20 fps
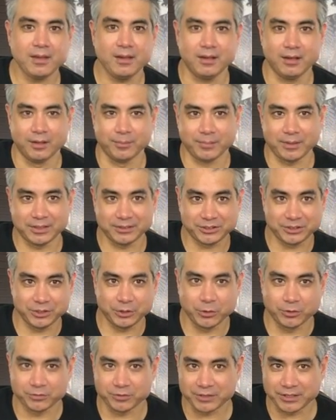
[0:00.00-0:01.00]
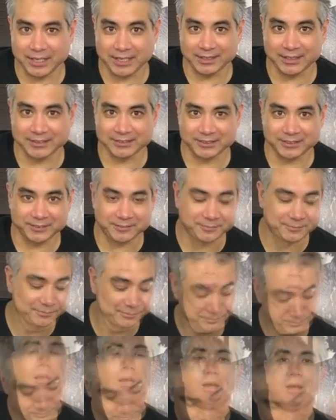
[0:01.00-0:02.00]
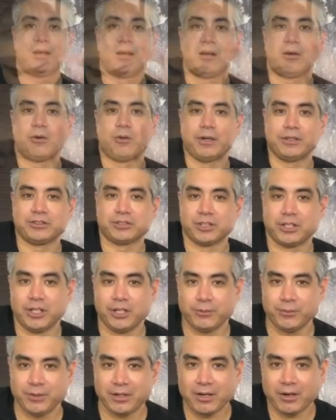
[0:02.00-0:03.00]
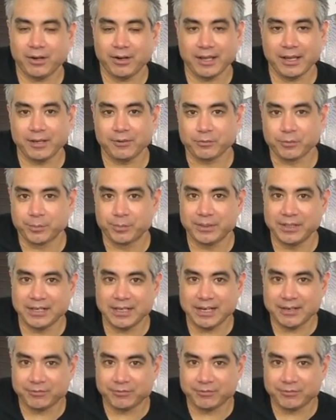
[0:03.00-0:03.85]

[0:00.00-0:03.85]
I'll see you over in that lesson. All right, so here we are at Repeat